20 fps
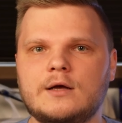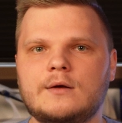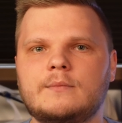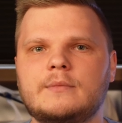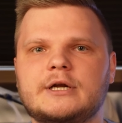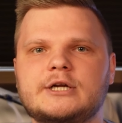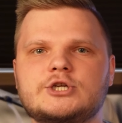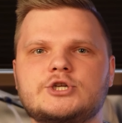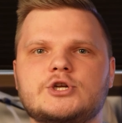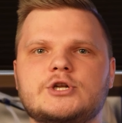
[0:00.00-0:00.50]

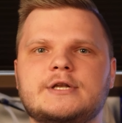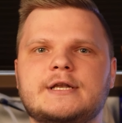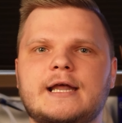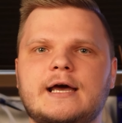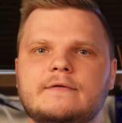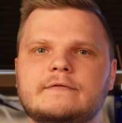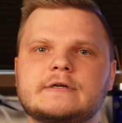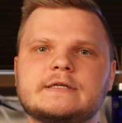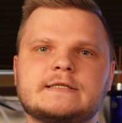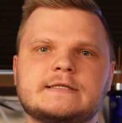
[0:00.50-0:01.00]
but it should
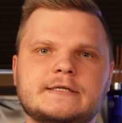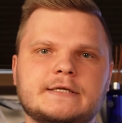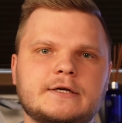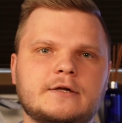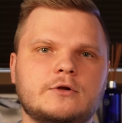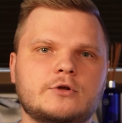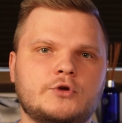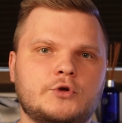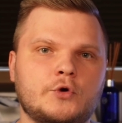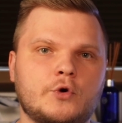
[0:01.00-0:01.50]
never
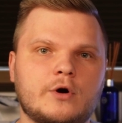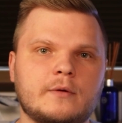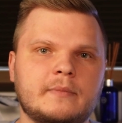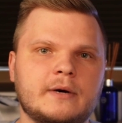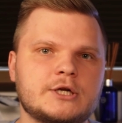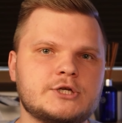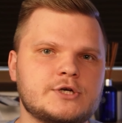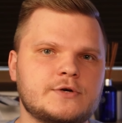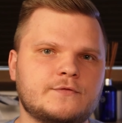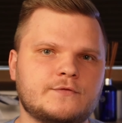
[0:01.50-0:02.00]
steal your
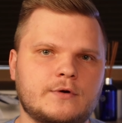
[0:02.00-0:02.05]
budget